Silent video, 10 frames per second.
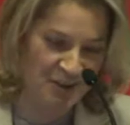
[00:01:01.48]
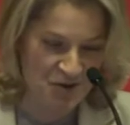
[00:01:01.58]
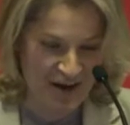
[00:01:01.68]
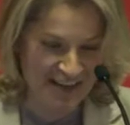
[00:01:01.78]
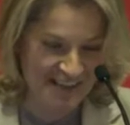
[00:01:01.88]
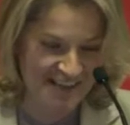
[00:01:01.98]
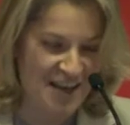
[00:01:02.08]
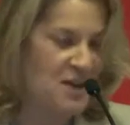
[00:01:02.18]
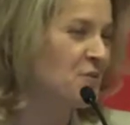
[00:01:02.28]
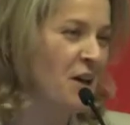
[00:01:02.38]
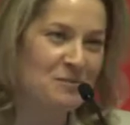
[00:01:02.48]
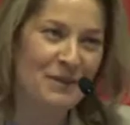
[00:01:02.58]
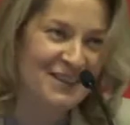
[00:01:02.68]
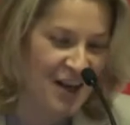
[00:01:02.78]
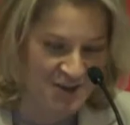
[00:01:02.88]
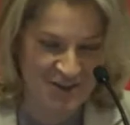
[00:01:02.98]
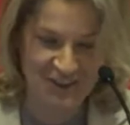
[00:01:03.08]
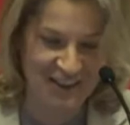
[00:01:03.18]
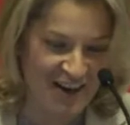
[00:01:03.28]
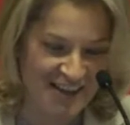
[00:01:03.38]
the US, have not been
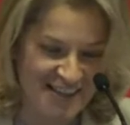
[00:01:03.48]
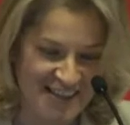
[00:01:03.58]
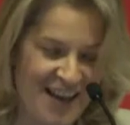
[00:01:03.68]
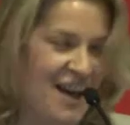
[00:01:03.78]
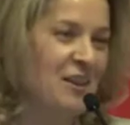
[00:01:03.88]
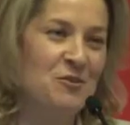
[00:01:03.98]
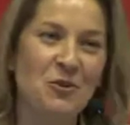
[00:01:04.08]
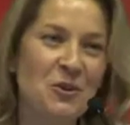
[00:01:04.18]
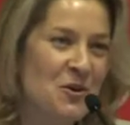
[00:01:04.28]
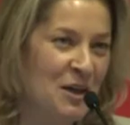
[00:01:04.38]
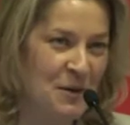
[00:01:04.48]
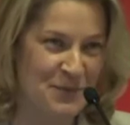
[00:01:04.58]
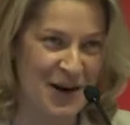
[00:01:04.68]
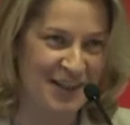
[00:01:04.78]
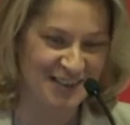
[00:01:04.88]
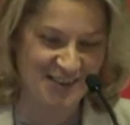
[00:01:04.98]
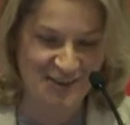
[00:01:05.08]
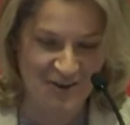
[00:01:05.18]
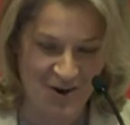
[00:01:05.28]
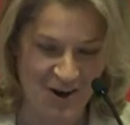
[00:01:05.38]
naturalized, and no longer
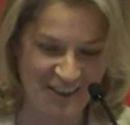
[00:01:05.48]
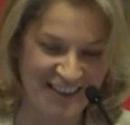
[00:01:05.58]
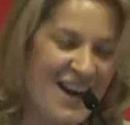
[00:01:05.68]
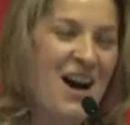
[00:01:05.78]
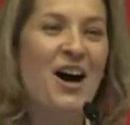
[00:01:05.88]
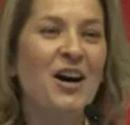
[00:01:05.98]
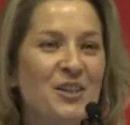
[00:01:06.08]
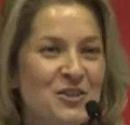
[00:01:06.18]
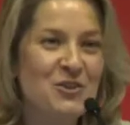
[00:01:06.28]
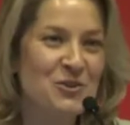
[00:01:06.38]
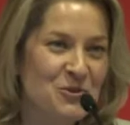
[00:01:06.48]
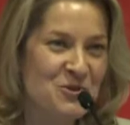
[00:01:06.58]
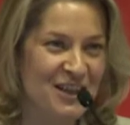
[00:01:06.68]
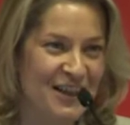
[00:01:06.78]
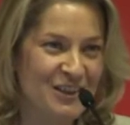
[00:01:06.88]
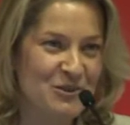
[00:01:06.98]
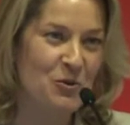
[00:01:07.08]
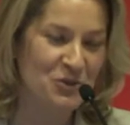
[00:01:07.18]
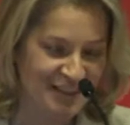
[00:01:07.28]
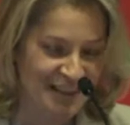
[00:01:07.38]
practice law. I choose a
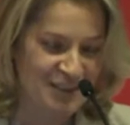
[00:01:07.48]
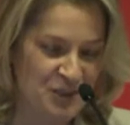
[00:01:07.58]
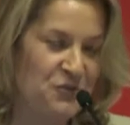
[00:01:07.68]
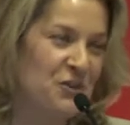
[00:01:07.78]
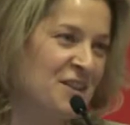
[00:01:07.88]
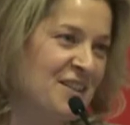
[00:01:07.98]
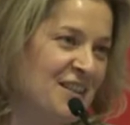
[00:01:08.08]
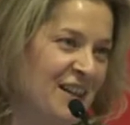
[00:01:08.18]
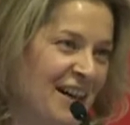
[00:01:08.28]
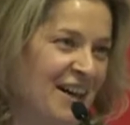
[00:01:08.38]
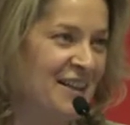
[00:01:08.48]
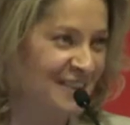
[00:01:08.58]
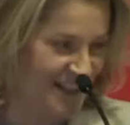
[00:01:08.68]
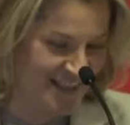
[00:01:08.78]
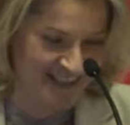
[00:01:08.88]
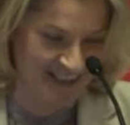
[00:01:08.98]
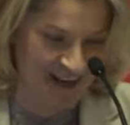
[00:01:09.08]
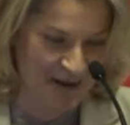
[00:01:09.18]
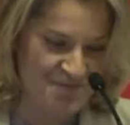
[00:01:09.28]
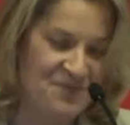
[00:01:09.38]
totally different uh,
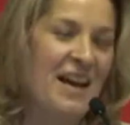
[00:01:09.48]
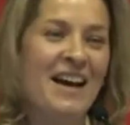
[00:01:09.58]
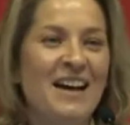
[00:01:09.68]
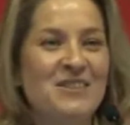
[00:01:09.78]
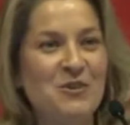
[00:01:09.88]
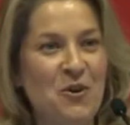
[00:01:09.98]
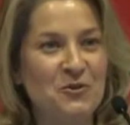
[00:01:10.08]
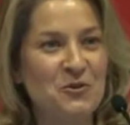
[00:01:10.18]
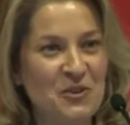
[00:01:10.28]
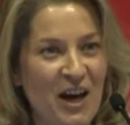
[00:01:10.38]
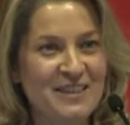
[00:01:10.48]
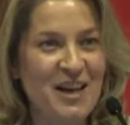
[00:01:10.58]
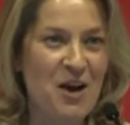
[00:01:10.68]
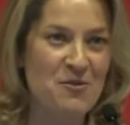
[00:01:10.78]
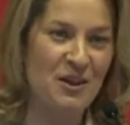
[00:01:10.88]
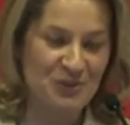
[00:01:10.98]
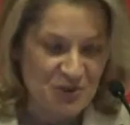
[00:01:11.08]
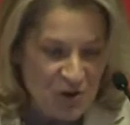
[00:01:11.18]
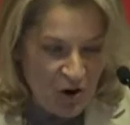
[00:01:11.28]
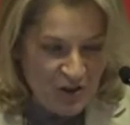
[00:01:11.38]
destiny. So tonight I want to
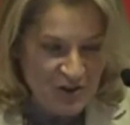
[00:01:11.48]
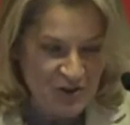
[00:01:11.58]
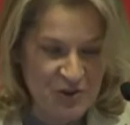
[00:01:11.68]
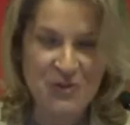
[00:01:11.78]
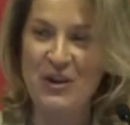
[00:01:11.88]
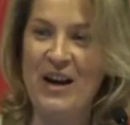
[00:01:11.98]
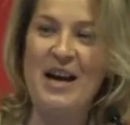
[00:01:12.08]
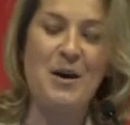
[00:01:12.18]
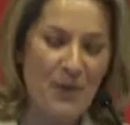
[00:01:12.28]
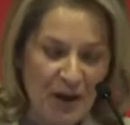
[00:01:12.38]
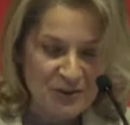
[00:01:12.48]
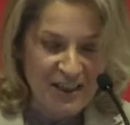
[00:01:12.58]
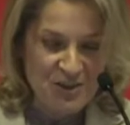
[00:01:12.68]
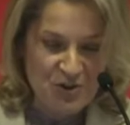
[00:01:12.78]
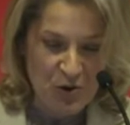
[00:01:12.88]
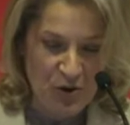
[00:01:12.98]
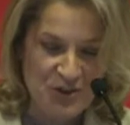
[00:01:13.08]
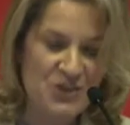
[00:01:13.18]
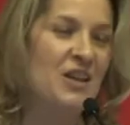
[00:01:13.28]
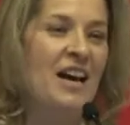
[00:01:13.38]
talk to you about that
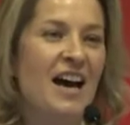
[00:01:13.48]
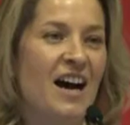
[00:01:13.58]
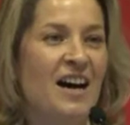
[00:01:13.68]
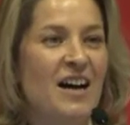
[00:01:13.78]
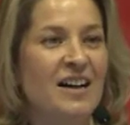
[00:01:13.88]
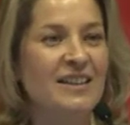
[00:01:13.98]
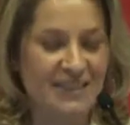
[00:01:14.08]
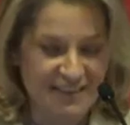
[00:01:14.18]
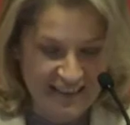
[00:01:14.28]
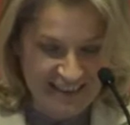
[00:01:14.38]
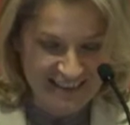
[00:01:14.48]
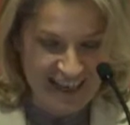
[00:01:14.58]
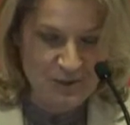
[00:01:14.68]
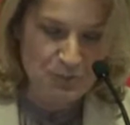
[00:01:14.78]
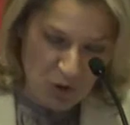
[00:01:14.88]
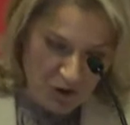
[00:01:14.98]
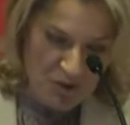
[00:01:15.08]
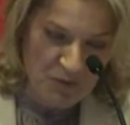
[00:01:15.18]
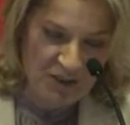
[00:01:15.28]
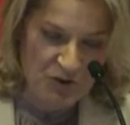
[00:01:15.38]
choice uh, that
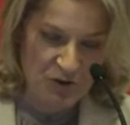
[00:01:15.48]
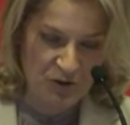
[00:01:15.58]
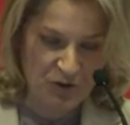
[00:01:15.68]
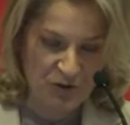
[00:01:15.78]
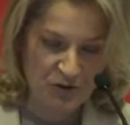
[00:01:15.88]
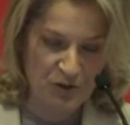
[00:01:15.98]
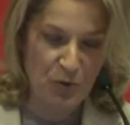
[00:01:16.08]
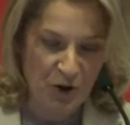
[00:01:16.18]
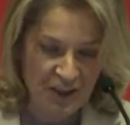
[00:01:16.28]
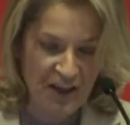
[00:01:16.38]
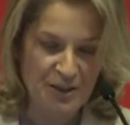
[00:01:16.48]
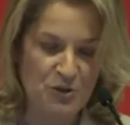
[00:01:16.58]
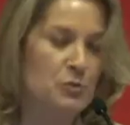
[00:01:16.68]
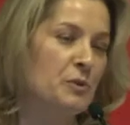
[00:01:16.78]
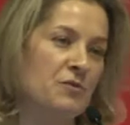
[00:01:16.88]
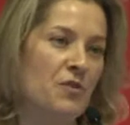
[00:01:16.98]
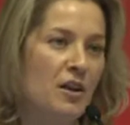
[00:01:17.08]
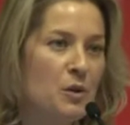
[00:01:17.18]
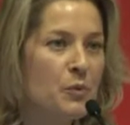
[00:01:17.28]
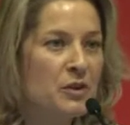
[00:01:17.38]
brought me to the work I do with
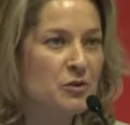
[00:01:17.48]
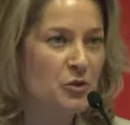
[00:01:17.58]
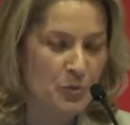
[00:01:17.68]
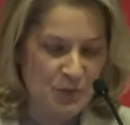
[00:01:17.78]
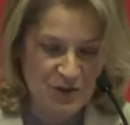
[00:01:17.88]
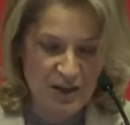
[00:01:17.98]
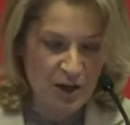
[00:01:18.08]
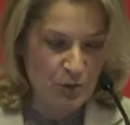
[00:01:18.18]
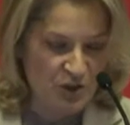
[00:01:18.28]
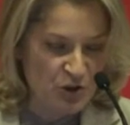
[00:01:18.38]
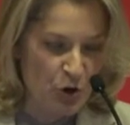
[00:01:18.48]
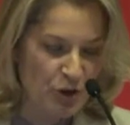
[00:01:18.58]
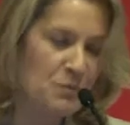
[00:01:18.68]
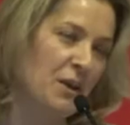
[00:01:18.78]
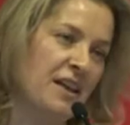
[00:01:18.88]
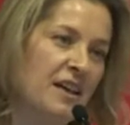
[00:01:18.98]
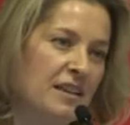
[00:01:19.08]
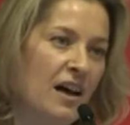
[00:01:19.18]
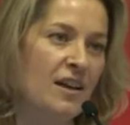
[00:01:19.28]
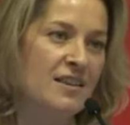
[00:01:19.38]
vulnerable groups, which taught me a
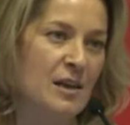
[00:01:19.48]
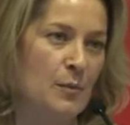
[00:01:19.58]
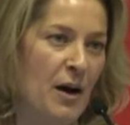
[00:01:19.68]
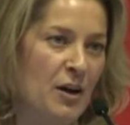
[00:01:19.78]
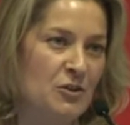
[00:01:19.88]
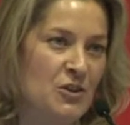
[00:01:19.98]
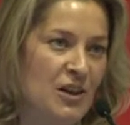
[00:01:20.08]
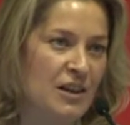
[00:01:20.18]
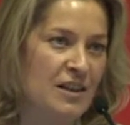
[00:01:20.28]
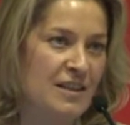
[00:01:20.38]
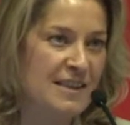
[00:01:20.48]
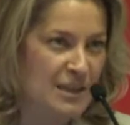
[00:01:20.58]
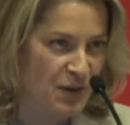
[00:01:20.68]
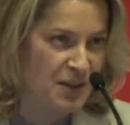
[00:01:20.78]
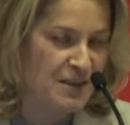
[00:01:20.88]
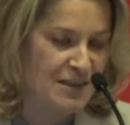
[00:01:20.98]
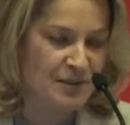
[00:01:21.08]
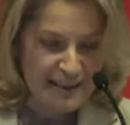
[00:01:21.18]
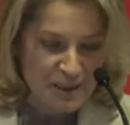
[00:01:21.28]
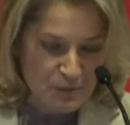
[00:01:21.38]
lot about uh, civics.
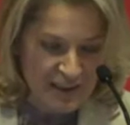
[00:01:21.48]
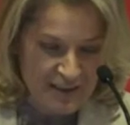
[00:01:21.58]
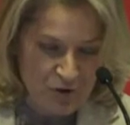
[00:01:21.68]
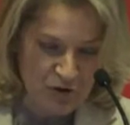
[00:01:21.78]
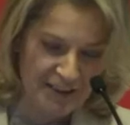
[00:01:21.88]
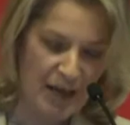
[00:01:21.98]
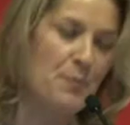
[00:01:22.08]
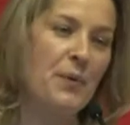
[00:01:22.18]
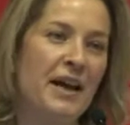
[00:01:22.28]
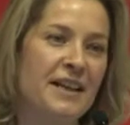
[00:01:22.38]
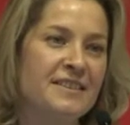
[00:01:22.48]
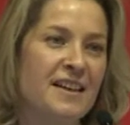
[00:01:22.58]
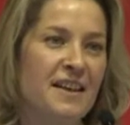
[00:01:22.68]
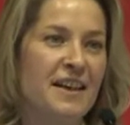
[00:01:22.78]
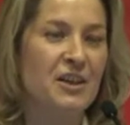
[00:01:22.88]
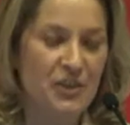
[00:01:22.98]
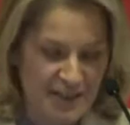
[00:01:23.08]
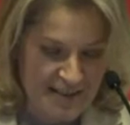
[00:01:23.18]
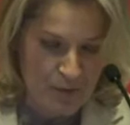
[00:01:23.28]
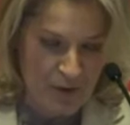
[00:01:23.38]
Led me to a campaign that
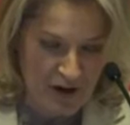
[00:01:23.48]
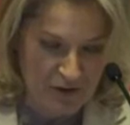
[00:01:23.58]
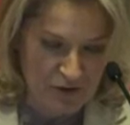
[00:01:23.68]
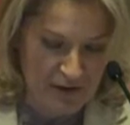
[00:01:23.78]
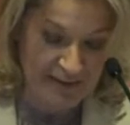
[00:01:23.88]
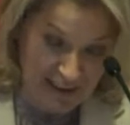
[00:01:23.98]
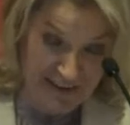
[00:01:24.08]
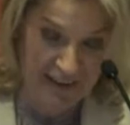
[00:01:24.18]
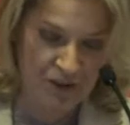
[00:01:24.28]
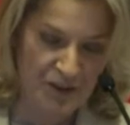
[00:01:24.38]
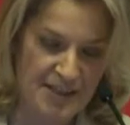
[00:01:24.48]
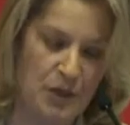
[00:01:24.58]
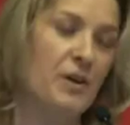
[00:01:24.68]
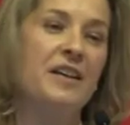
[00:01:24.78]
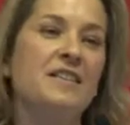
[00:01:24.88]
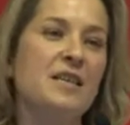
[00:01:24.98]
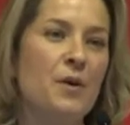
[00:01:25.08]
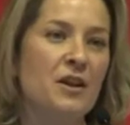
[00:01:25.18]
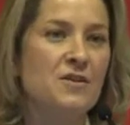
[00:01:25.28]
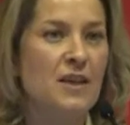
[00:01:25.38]
increased, about, uh, that increased awareness
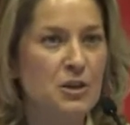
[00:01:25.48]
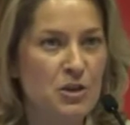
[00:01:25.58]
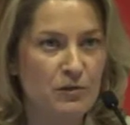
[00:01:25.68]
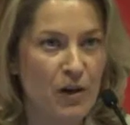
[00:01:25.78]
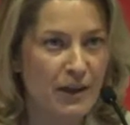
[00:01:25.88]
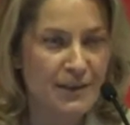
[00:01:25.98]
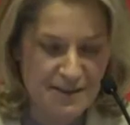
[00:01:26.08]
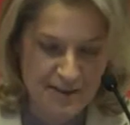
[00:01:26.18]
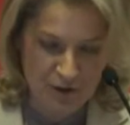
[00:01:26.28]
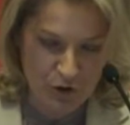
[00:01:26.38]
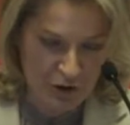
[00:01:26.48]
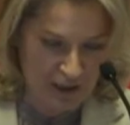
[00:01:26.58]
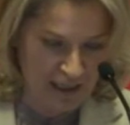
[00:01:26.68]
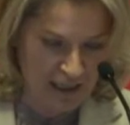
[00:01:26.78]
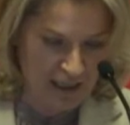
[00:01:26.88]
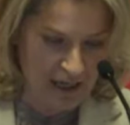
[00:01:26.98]
about sexual violence in Turkey,